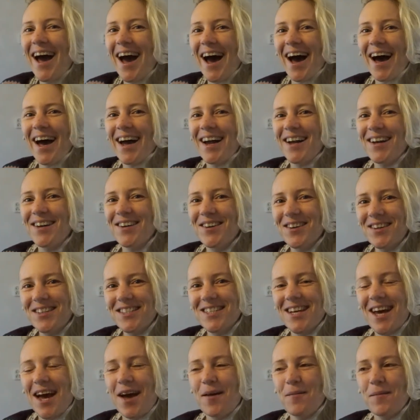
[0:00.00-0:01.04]
I looked
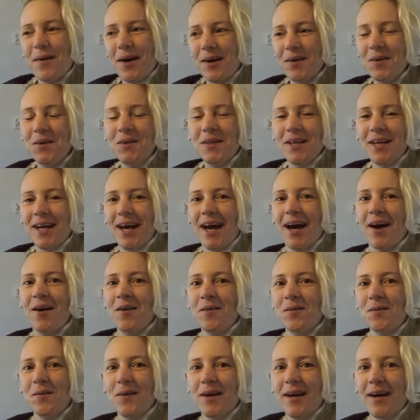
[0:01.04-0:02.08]
at my old
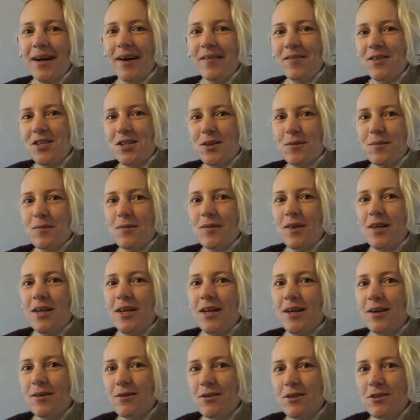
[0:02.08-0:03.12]
account where I have some
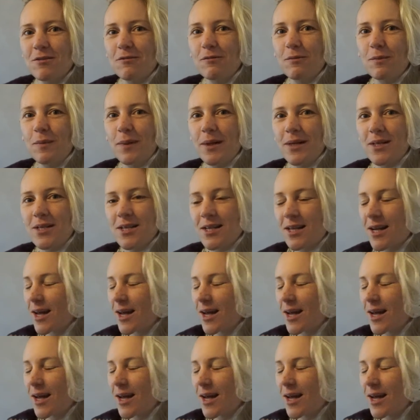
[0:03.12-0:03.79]
videos of Blizz and